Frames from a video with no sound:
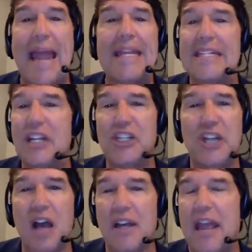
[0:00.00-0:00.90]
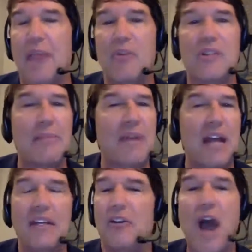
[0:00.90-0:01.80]
We had eight DigiDoc
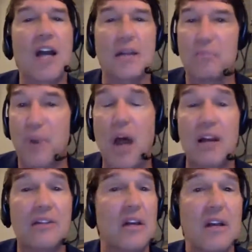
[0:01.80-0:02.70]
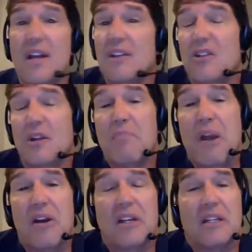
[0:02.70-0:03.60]
cameras. I'm not here hawking product.
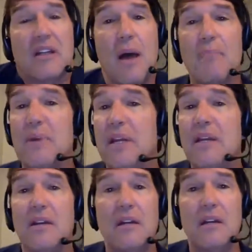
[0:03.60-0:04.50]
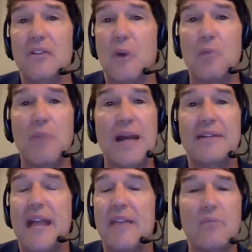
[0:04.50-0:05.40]
It's an American company. It's
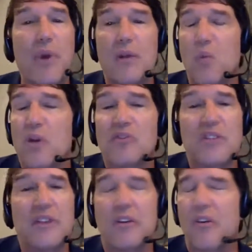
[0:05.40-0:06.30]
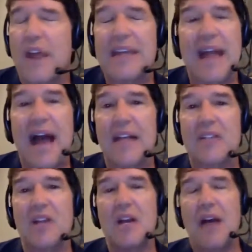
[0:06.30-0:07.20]
owned by Dave and Brett Wilson. They're
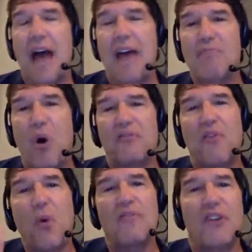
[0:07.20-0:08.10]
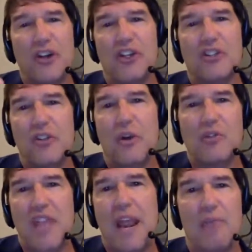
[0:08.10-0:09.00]
great guys. I bought four
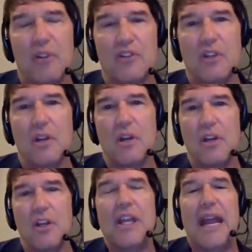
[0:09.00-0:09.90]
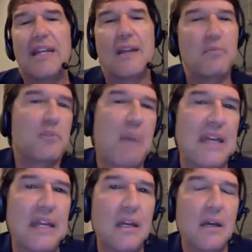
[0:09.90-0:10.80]
versions of those cameras. You're going to end
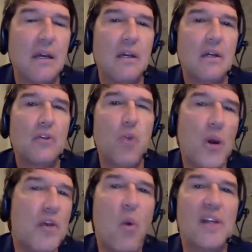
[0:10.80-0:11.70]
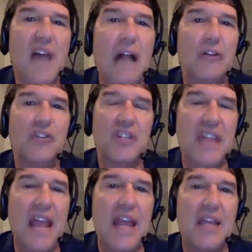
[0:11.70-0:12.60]
up spending
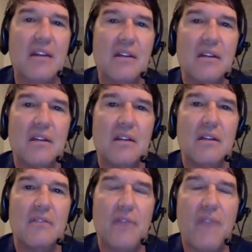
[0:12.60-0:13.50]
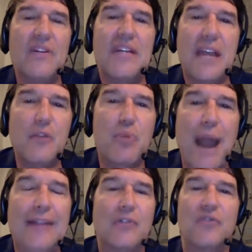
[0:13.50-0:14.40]
$21 a day for every
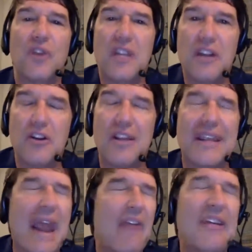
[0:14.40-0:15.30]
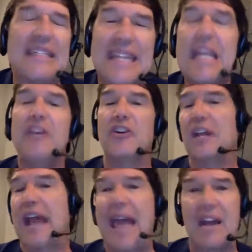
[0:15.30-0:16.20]
day you practice for a year to
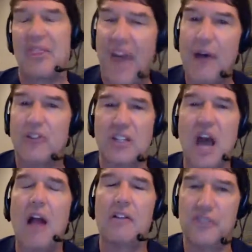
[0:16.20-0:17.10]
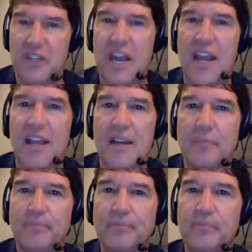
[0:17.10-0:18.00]
guarantee you're going to add $1,000 a
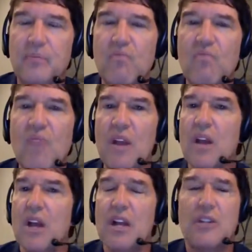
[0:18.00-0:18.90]
day. Right.